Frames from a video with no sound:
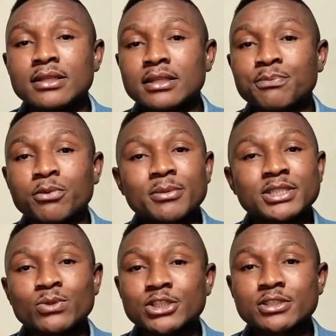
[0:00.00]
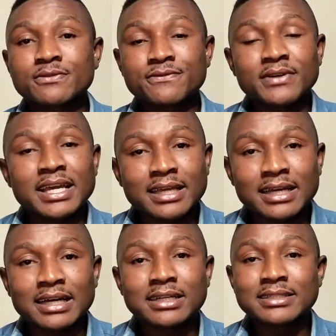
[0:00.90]
promises were just fake
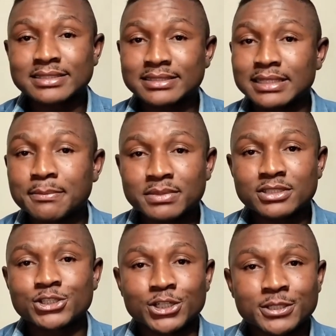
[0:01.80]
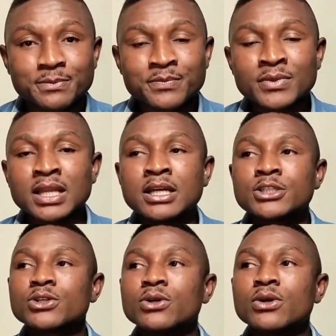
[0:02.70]
and deception.
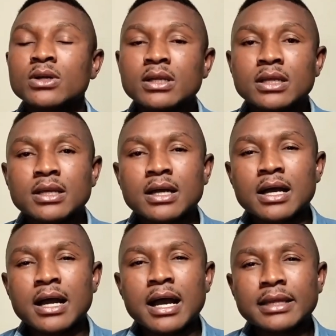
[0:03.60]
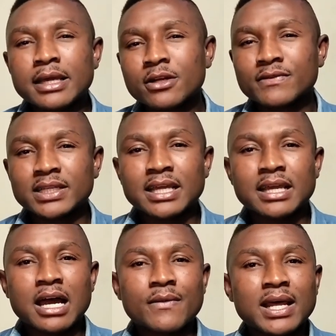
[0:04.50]
So at the end of the day,
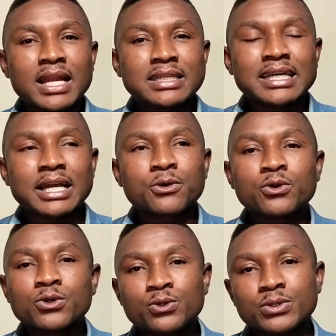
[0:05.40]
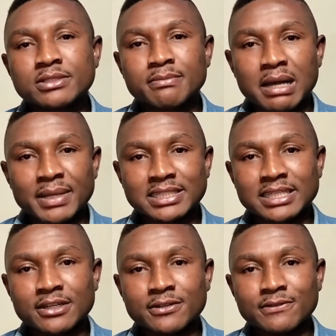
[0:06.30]
I realized that I couldn't do this by
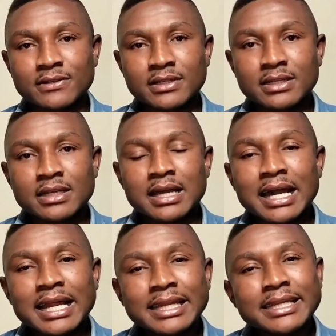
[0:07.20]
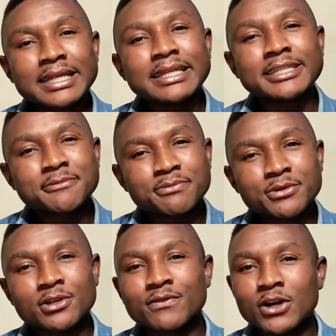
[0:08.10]
myself and I needed the
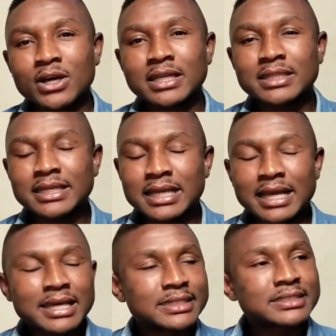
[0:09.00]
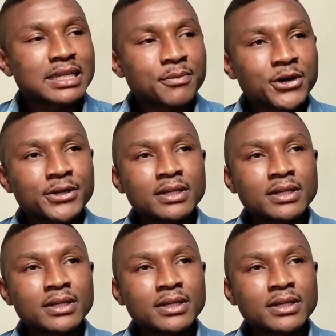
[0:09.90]
Spirit of God. I think I heard a sermon